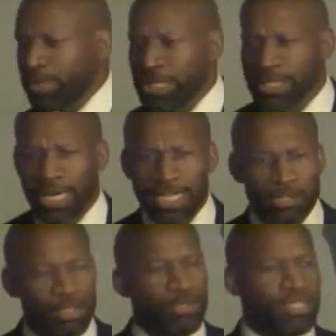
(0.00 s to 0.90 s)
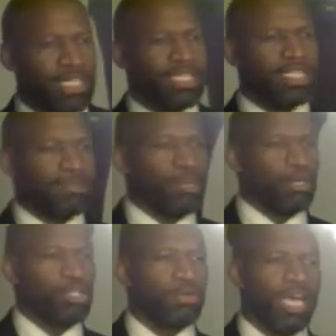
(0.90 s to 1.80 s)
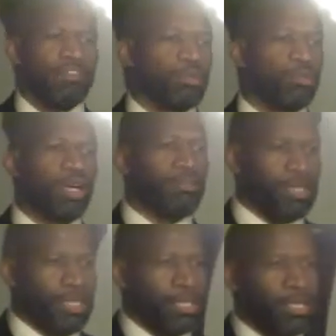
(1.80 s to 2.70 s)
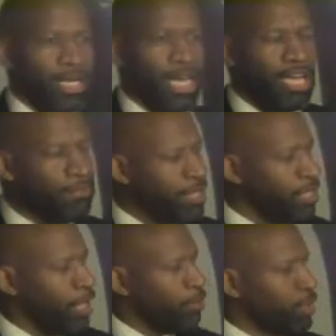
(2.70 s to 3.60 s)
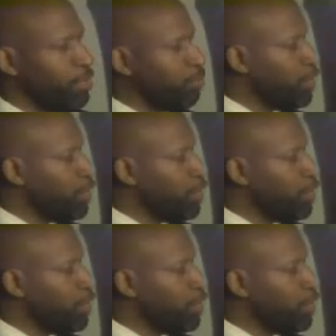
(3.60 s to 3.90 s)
Praise God. So when you see this bow, you don't have to worry. All right. Amen. When,